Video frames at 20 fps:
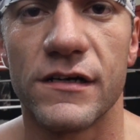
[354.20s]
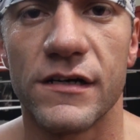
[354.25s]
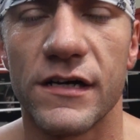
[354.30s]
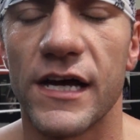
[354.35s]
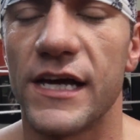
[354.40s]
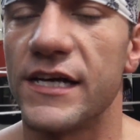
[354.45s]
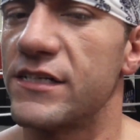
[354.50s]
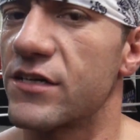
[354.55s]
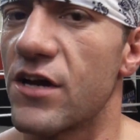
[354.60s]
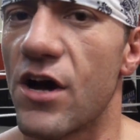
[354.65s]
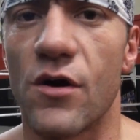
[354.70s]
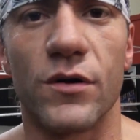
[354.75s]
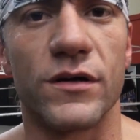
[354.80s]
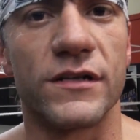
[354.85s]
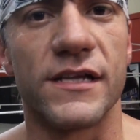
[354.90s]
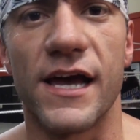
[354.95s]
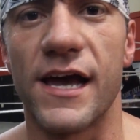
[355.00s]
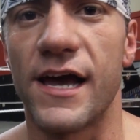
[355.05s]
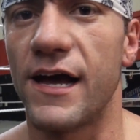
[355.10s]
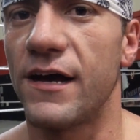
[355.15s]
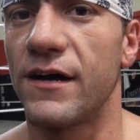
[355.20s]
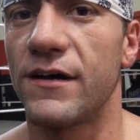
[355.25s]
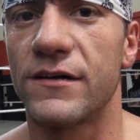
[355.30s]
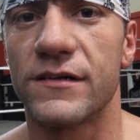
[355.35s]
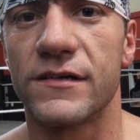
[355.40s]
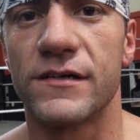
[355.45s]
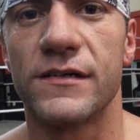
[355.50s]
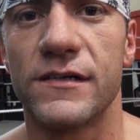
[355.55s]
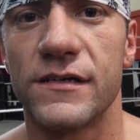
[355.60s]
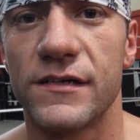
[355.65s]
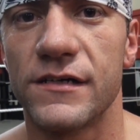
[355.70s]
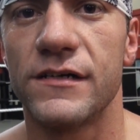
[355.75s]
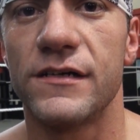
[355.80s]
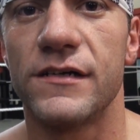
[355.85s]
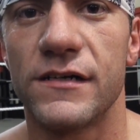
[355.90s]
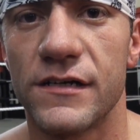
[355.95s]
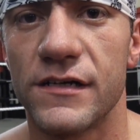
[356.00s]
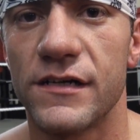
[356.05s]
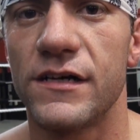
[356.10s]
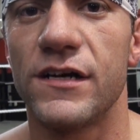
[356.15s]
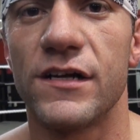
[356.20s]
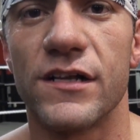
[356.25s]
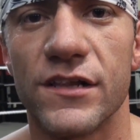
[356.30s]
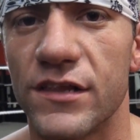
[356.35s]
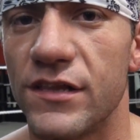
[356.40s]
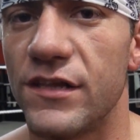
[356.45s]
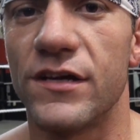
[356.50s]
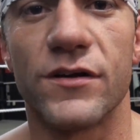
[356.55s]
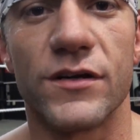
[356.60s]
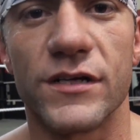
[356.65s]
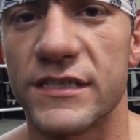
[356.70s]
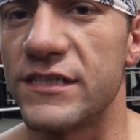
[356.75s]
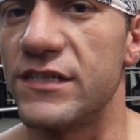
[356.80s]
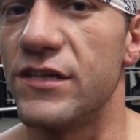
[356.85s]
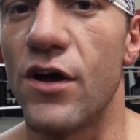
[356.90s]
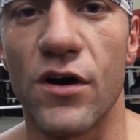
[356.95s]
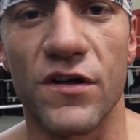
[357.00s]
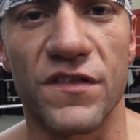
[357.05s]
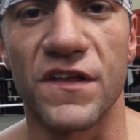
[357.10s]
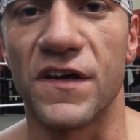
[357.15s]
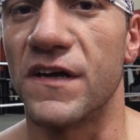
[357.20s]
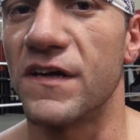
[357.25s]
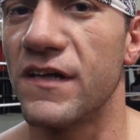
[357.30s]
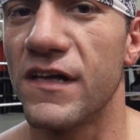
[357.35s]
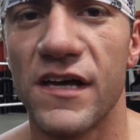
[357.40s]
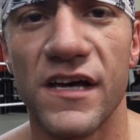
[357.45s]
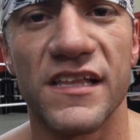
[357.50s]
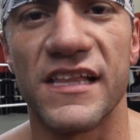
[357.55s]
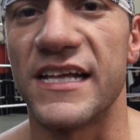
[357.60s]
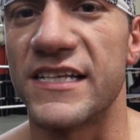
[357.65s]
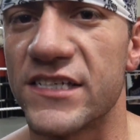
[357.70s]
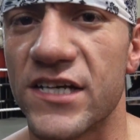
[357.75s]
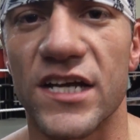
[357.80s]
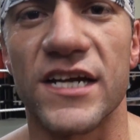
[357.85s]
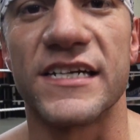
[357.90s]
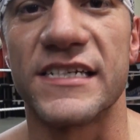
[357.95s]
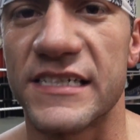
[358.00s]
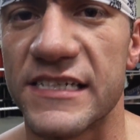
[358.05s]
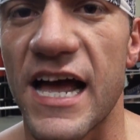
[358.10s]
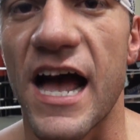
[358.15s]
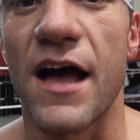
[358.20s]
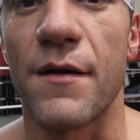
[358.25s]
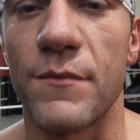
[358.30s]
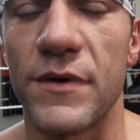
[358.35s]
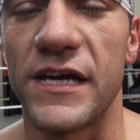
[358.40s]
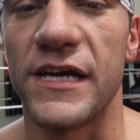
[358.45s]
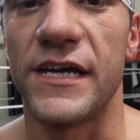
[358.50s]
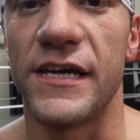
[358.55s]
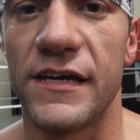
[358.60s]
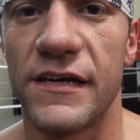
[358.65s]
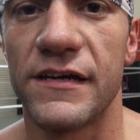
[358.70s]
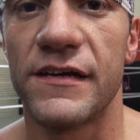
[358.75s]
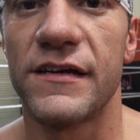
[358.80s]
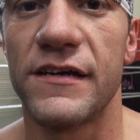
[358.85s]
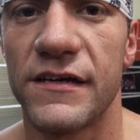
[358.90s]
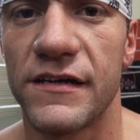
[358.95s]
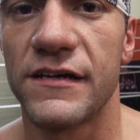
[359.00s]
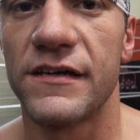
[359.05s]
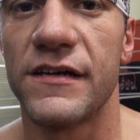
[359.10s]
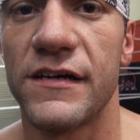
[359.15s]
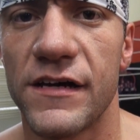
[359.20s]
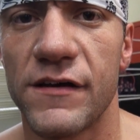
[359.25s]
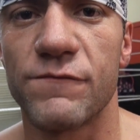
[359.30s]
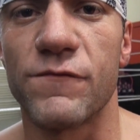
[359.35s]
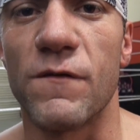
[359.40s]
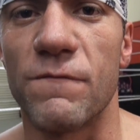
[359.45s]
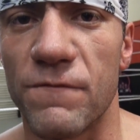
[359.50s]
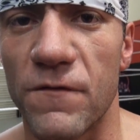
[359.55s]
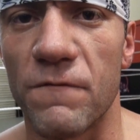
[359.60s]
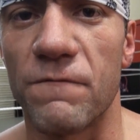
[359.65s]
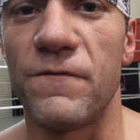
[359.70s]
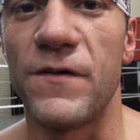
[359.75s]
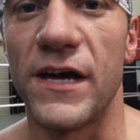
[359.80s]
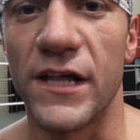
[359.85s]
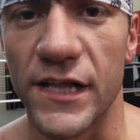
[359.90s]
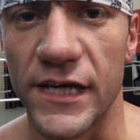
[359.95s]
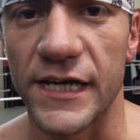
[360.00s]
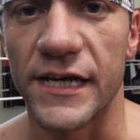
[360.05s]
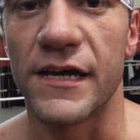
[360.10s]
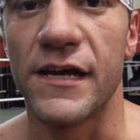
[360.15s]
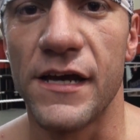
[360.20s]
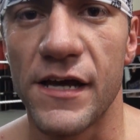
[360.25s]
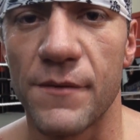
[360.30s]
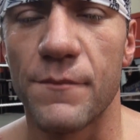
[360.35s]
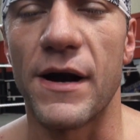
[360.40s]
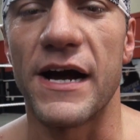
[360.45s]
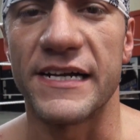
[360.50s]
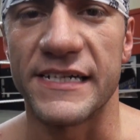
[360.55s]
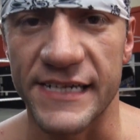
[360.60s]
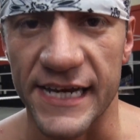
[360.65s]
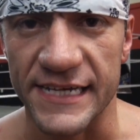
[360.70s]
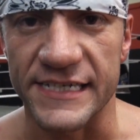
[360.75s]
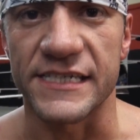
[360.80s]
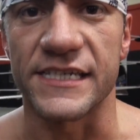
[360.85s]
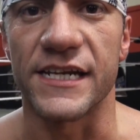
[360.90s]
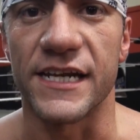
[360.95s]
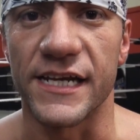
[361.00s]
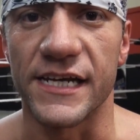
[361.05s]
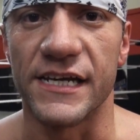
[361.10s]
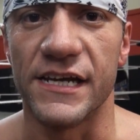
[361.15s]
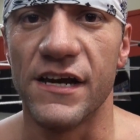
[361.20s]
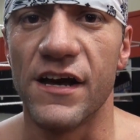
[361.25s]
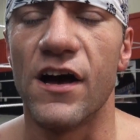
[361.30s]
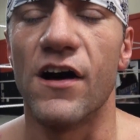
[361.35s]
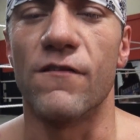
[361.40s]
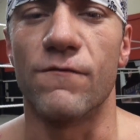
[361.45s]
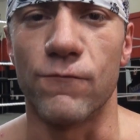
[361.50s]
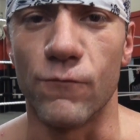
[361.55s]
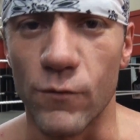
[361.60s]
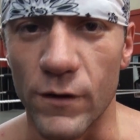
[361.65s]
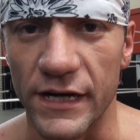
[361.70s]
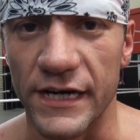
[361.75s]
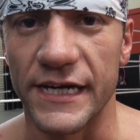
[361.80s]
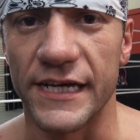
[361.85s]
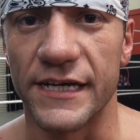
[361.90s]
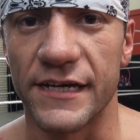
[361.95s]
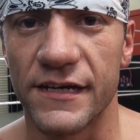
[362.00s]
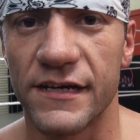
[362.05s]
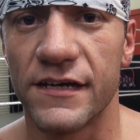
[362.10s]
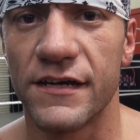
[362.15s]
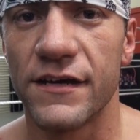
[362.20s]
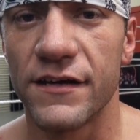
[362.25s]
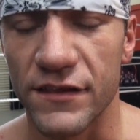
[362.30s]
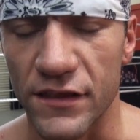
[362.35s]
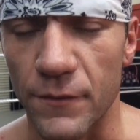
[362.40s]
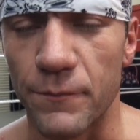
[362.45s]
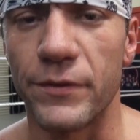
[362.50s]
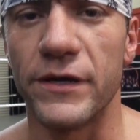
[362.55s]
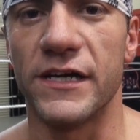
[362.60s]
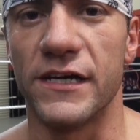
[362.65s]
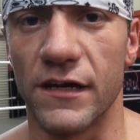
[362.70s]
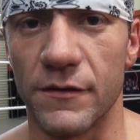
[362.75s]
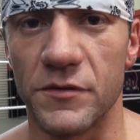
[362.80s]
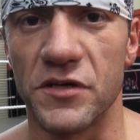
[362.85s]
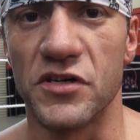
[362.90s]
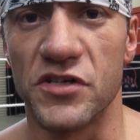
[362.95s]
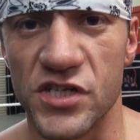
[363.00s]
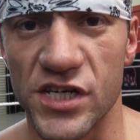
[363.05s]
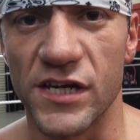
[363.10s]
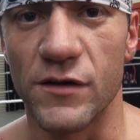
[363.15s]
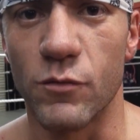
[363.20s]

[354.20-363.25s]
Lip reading: It's going down. There's nothing that's gonna stop me from fulfilling my destiny of winning the PWG